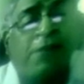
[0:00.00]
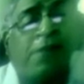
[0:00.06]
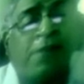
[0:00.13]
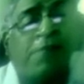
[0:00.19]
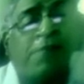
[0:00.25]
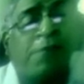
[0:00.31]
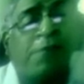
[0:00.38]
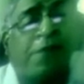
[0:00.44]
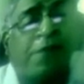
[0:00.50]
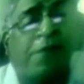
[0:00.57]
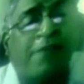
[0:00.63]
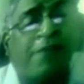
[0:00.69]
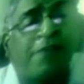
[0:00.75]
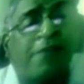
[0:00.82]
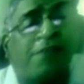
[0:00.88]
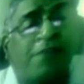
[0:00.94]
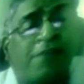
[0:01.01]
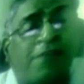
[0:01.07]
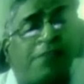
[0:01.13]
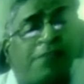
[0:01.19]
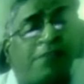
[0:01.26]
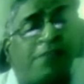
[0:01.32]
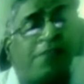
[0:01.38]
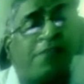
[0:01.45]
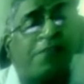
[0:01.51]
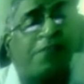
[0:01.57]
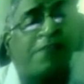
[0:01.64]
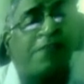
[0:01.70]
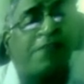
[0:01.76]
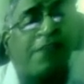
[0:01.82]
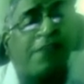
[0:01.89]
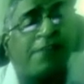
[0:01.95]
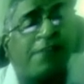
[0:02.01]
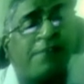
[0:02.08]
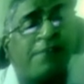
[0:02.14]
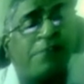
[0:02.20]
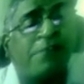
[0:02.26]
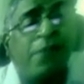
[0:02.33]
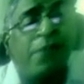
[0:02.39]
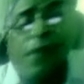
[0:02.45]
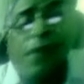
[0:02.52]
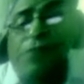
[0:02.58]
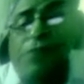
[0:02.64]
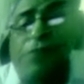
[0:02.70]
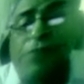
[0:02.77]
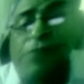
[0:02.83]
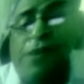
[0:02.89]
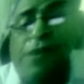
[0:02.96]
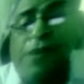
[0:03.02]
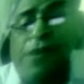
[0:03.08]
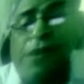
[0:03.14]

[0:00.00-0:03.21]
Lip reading: of production is fixed in the first instance. If a worker can